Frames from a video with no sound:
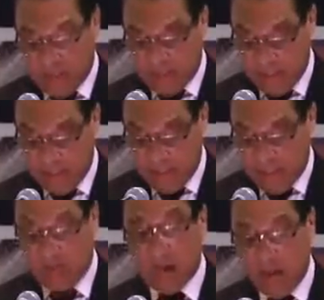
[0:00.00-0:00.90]
asked me
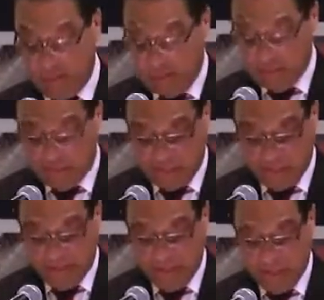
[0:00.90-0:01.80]
and other members
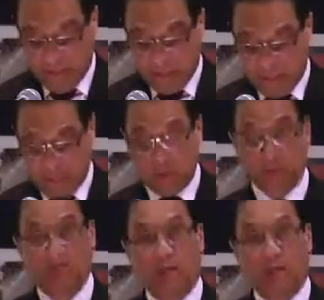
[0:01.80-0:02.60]
of the government about,